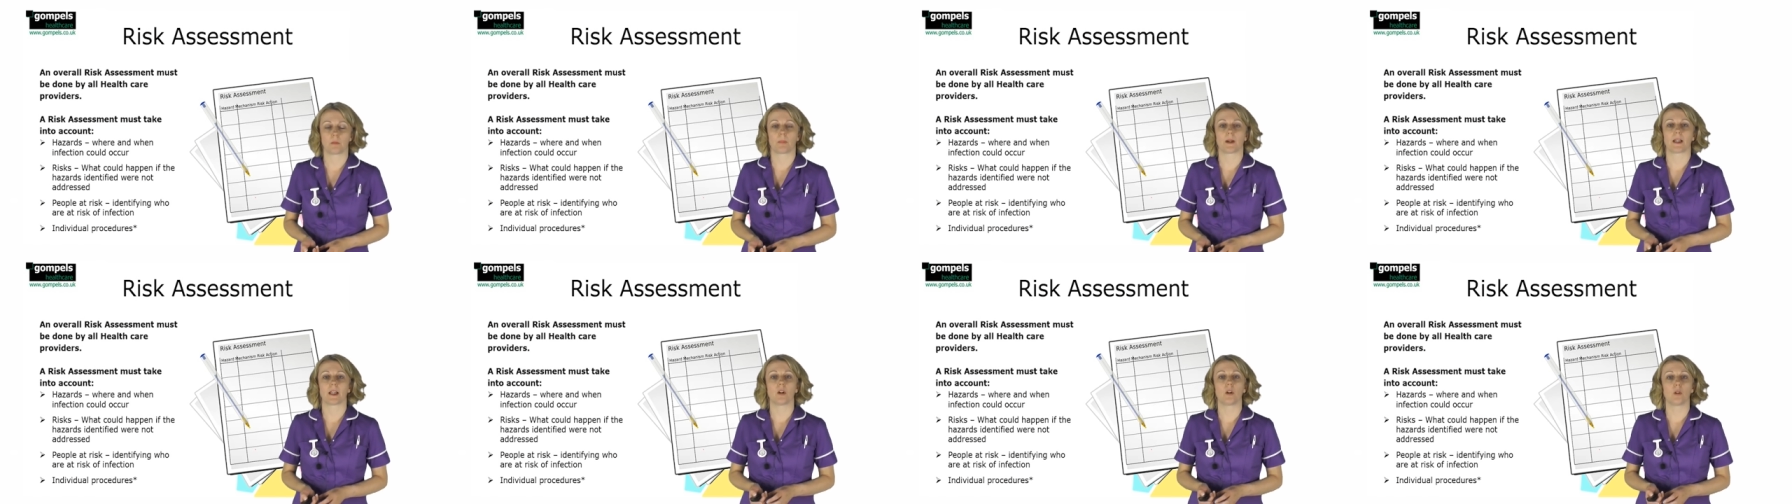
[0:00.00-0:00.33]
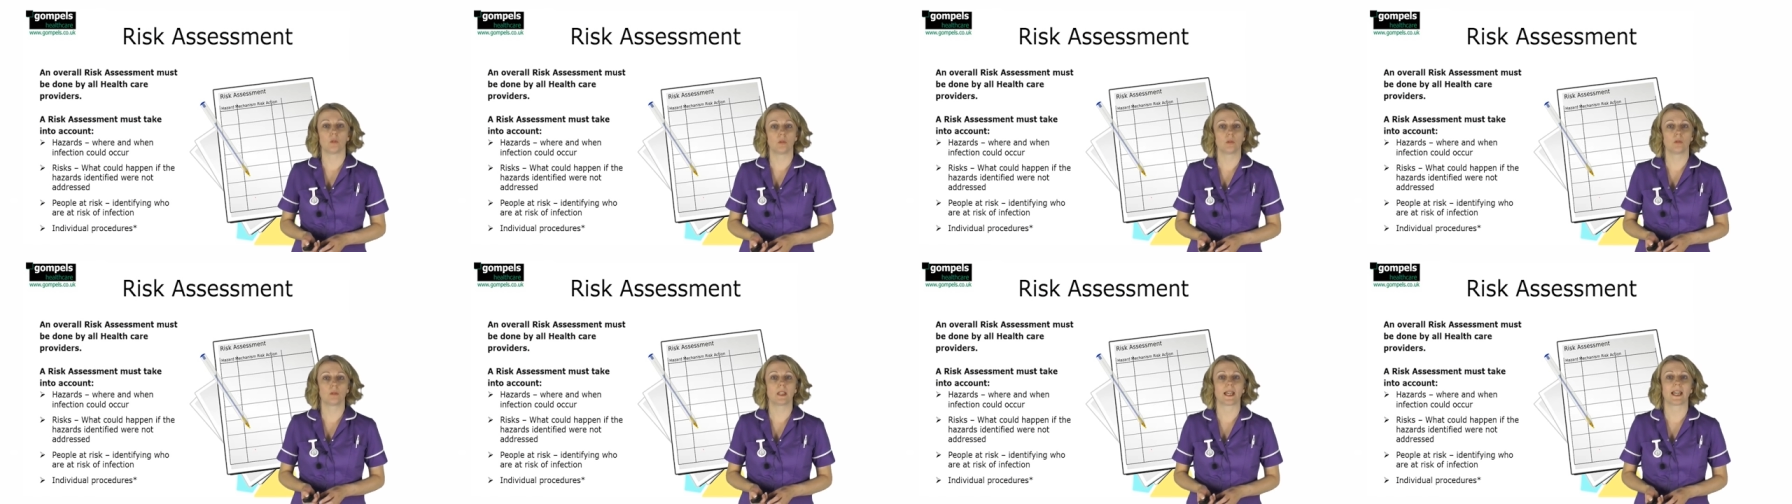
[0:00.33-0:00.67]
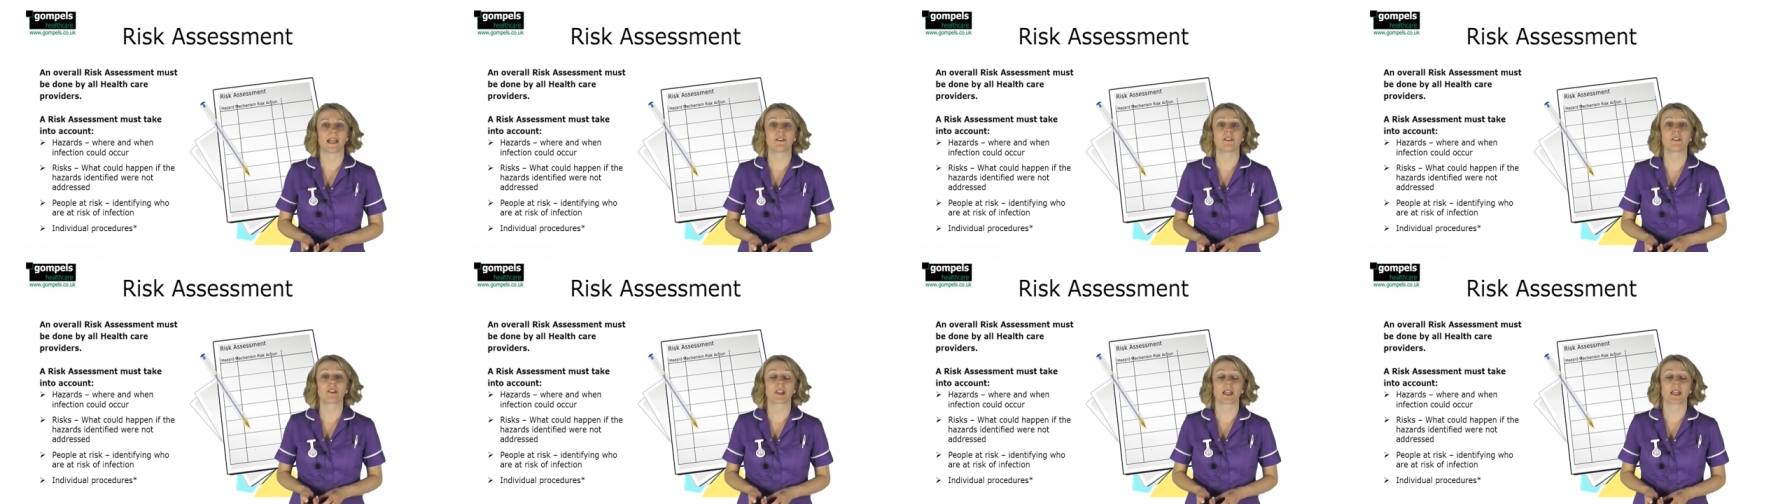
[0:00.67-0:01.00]
by all
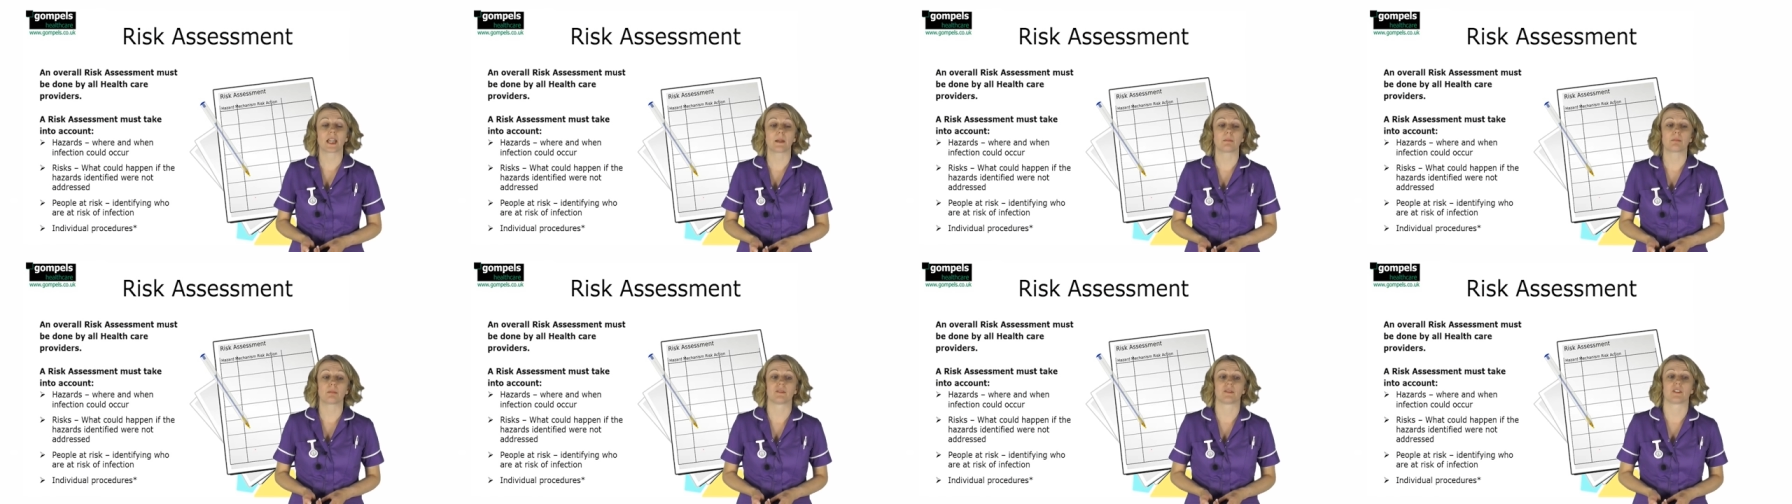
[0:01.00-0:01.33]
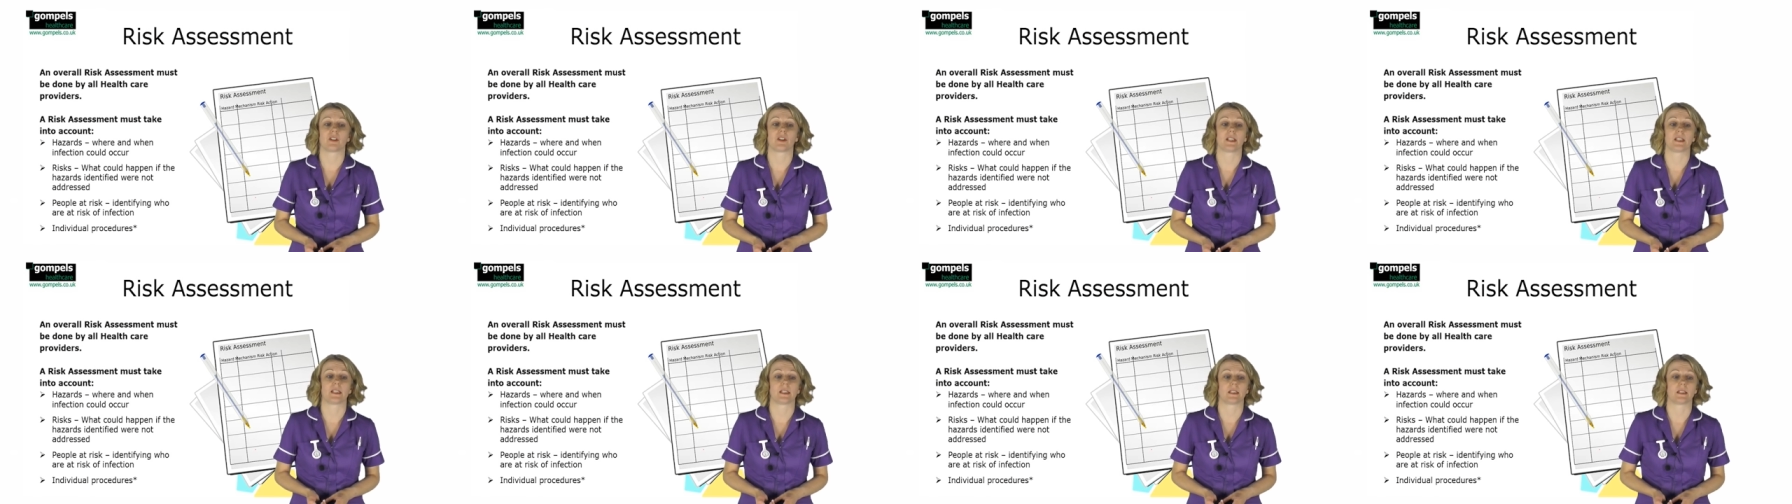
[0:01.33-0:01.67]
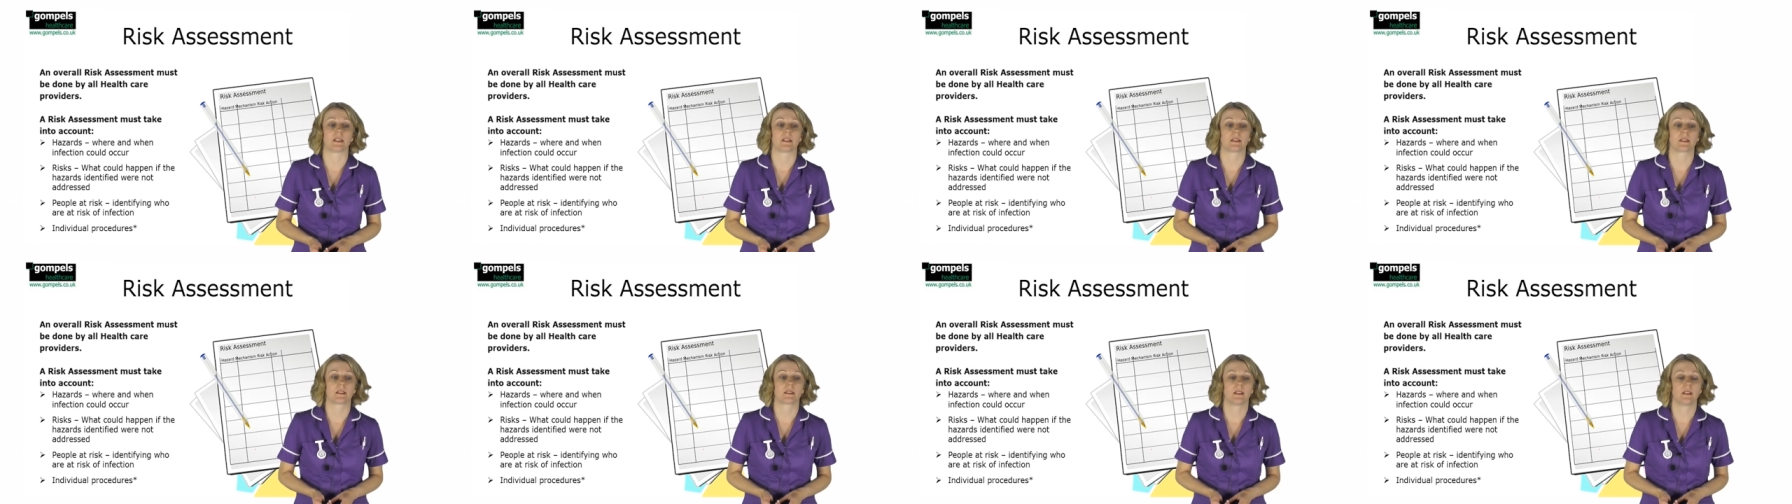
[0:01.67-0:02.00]
healthcare
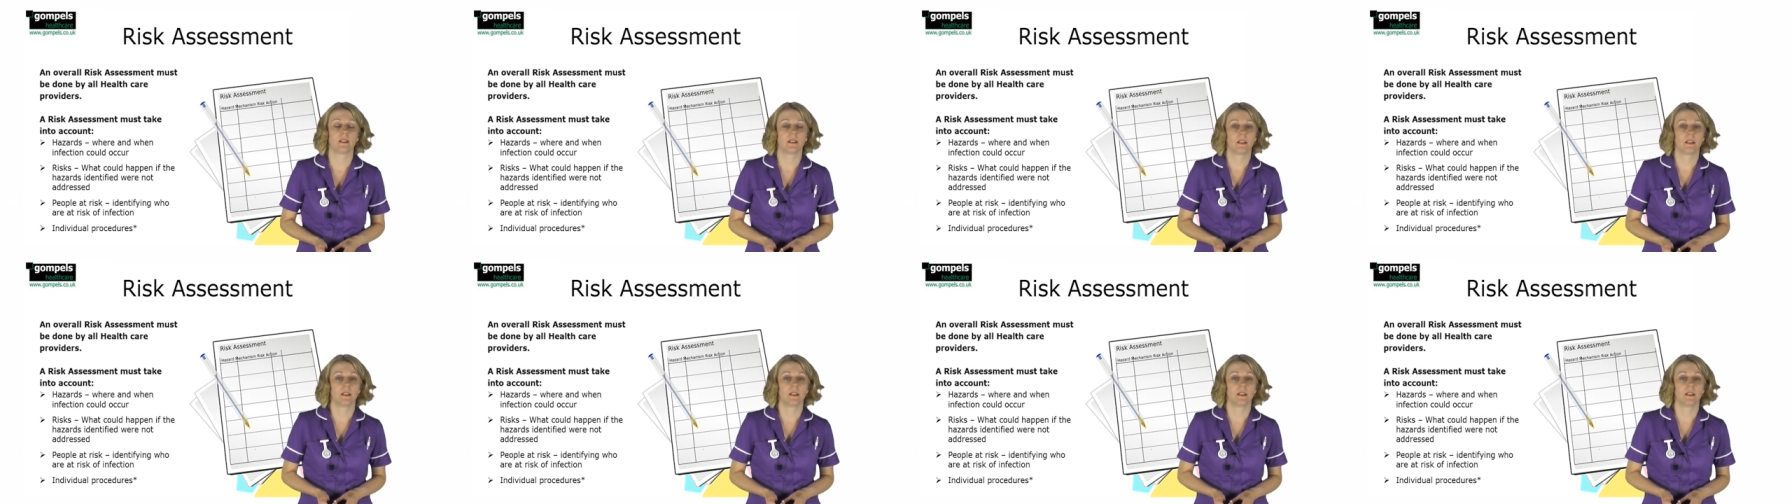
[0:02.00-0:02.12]
providers.